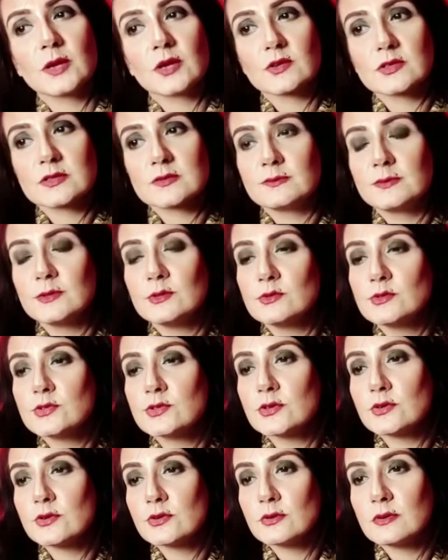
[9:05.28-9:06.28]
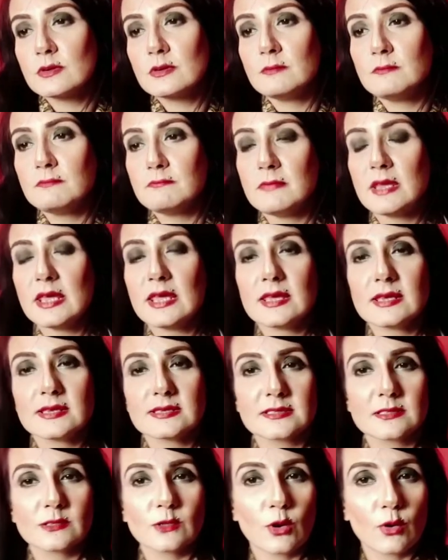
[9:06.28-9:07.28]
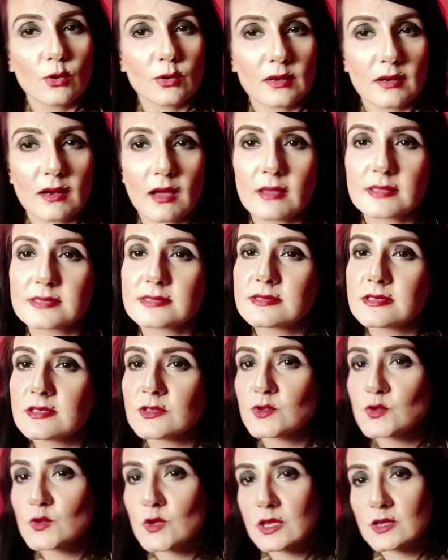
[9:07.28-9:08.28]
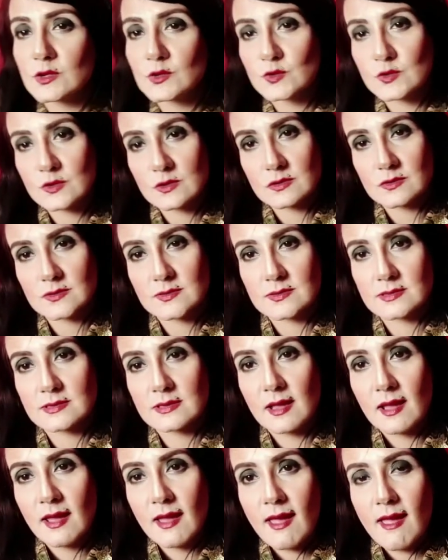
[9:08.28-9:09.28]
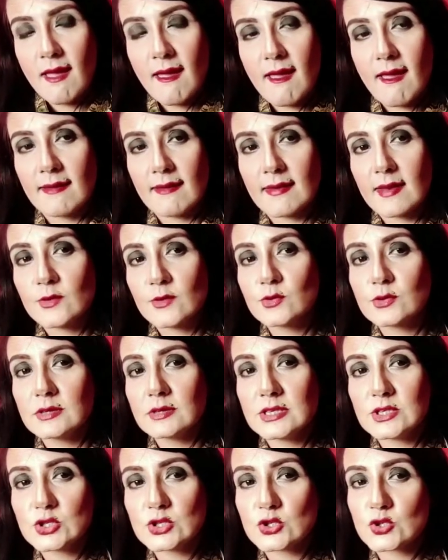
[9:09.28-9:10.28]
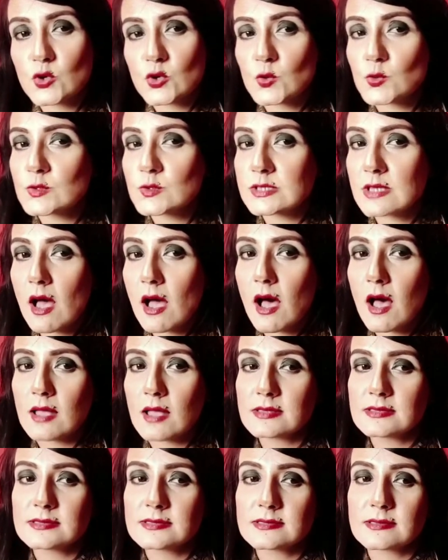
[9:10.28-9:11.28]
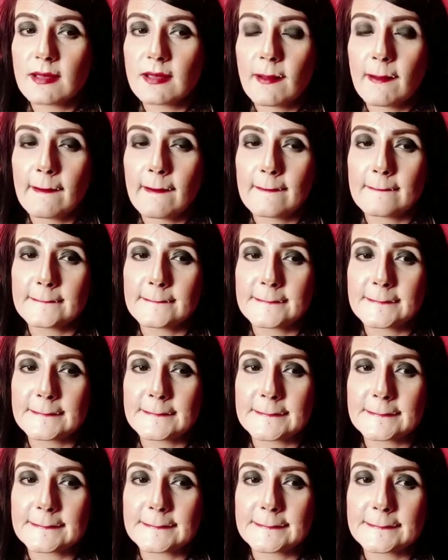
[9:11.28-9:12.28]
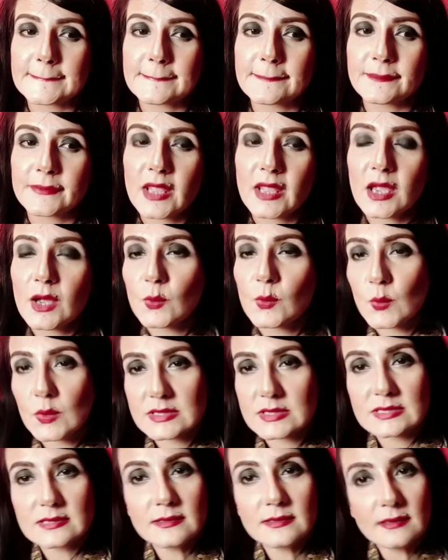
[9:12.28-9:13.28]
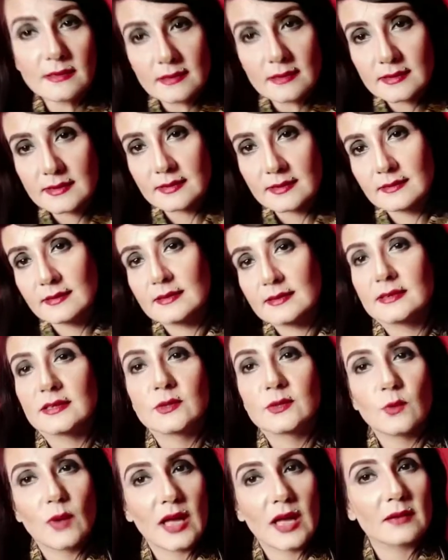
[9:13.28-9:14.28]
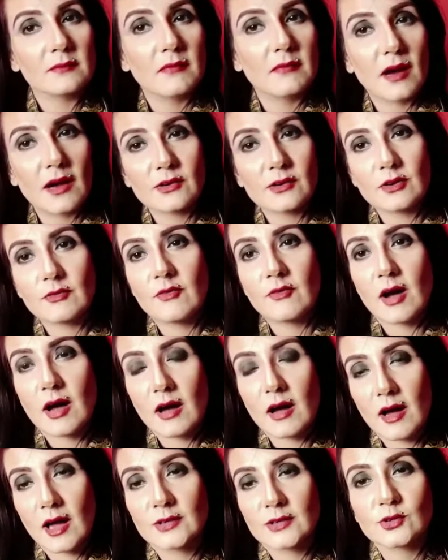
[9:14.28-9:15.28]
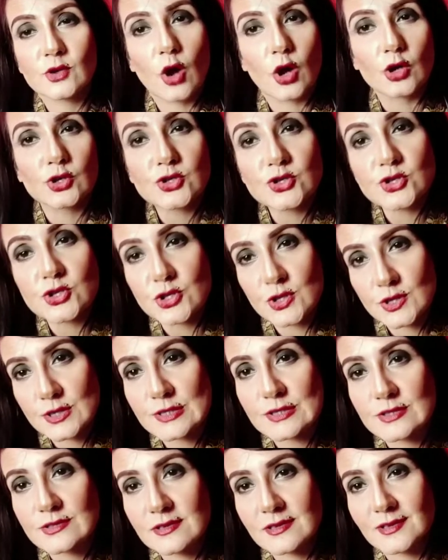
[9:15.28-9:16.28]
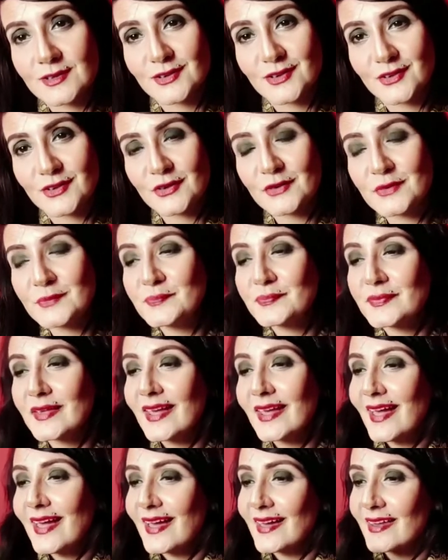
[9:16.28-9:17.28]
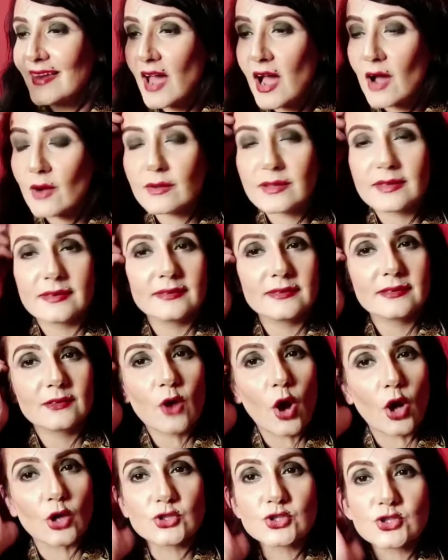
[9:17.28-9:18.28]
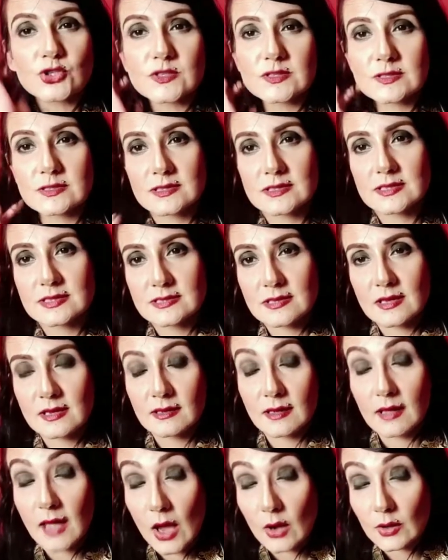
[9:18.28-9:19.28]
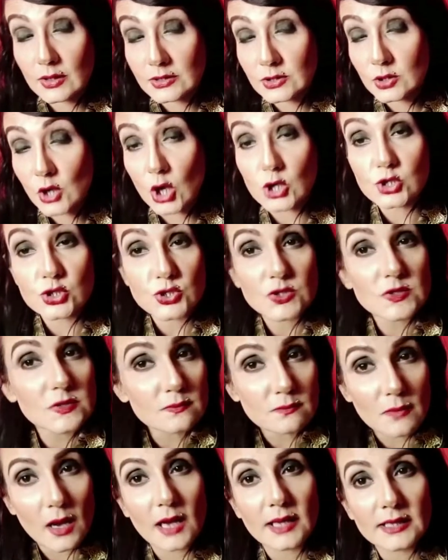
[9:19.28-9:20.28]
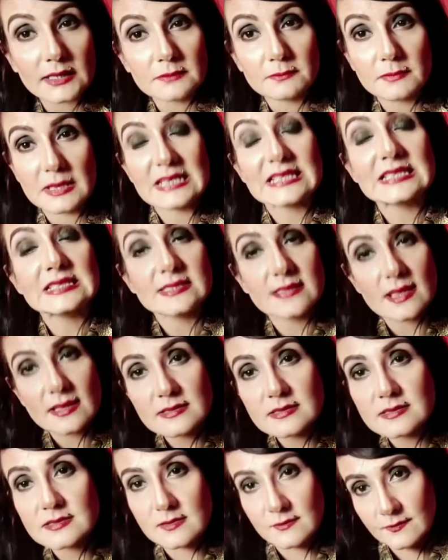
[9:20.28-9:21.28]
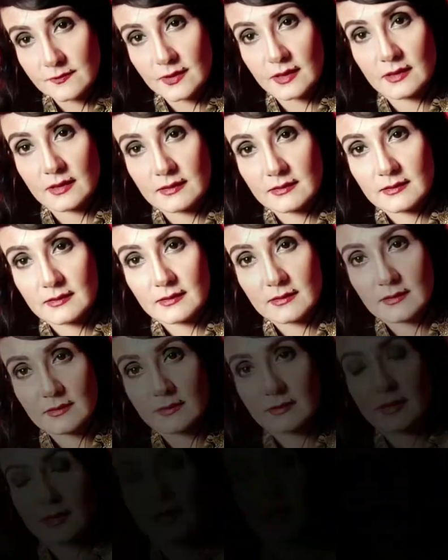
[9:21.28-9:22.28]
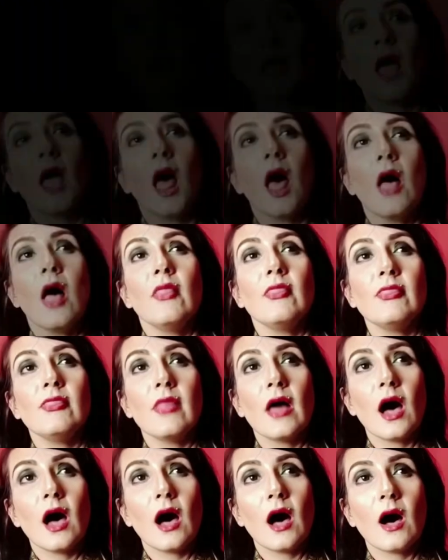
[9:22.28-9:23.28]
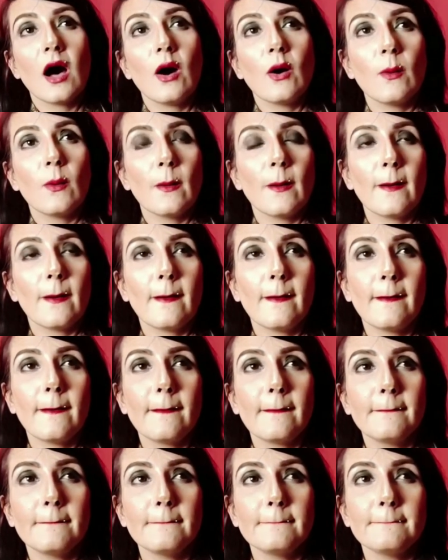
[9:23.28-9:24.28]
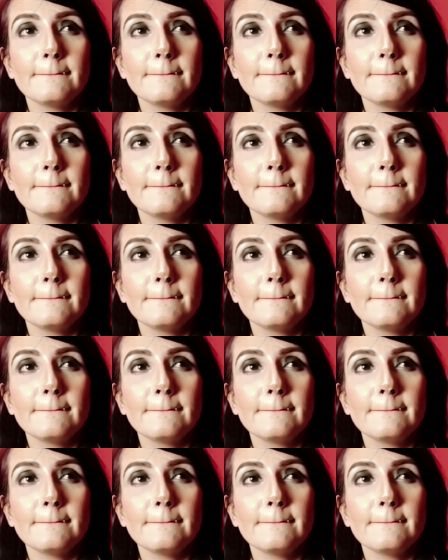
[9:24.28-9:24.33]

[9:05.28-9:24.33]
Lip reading: because Pluto makes long-lasting changes and really shows us what's lurking in the quagmire of our unconscious, you know, and how can the conscious mind make sense of it. Okay. Now,